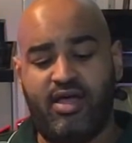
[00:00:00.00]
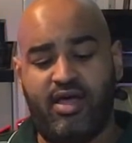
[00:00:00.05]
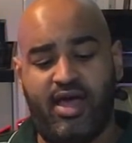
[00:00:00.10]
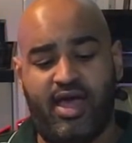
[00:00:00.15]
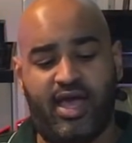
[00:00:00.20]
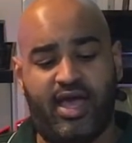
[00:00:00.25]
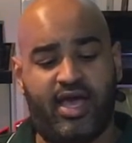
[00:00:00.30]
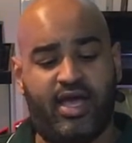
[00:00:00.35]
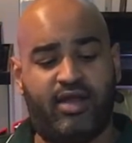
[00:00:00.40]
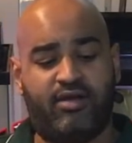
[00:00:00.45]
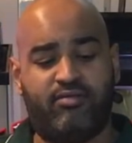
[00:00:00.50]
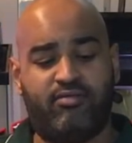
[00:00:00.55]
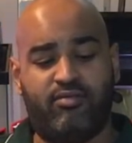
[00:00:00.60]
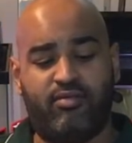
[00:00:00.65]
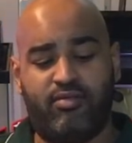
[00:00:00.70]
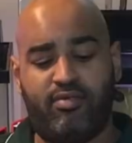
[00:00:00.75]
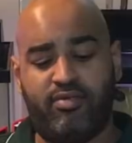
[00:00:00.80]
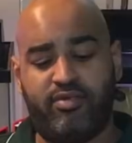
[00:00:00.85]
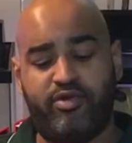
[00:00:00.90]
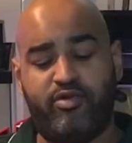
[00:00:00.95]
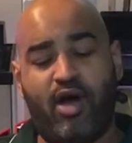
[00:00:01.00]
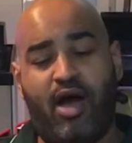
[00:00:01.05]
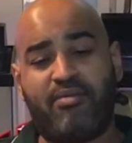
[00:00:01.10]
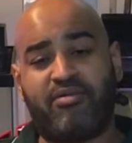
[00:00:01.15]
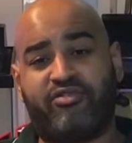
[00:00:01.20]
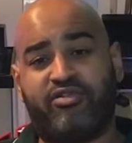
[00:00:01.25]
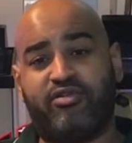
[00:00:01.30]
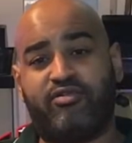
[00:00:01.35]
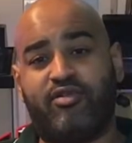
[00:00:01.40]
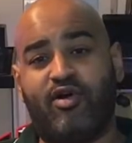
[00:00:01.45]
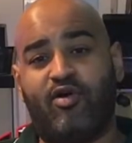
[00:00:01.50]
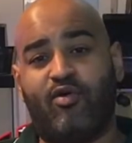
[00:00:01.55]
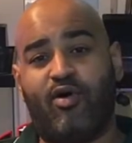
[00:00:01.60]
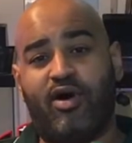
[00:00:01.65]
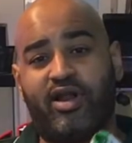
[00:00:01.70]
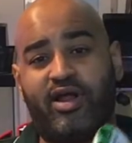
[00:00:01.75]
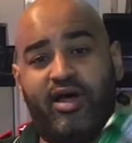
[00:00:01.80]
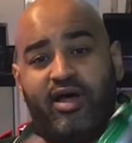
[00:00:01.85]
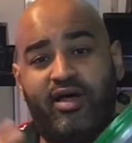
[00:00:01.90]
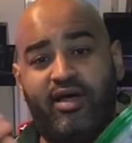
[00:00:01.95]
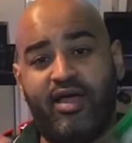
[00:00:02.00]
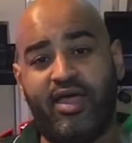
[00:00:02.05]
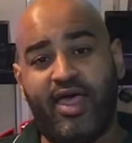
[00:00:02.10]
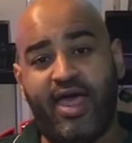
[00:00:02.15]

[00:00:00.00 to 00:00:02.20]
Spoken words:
And you obviously don't want to